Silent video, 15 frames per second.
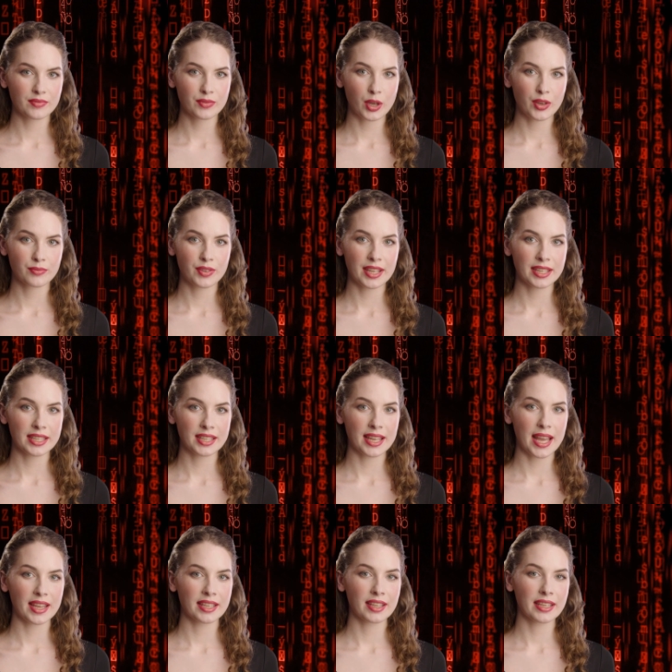evolving and
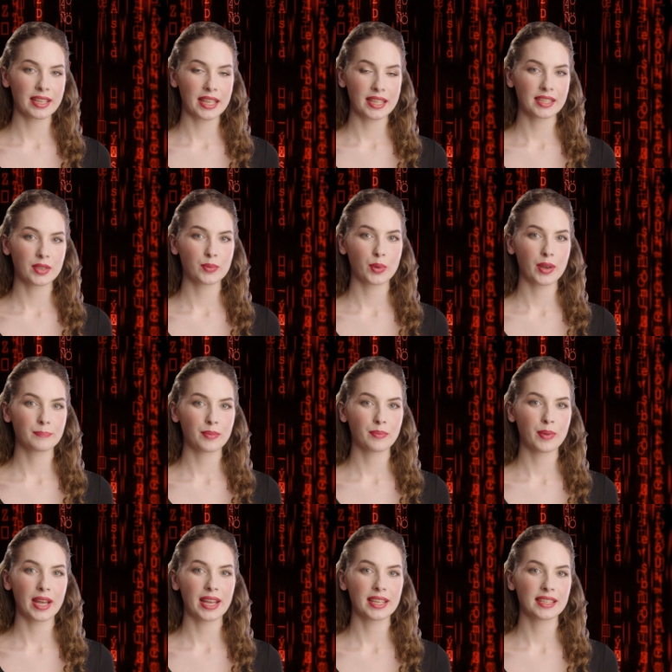changing at a rapid
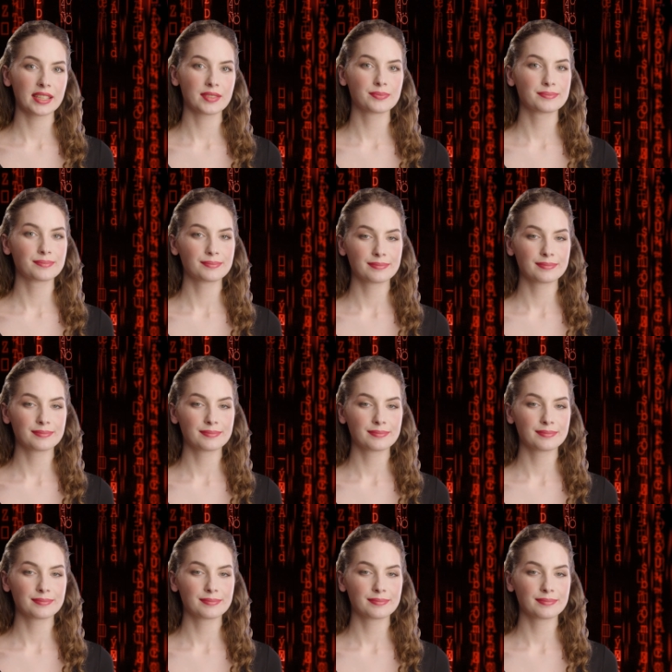pace.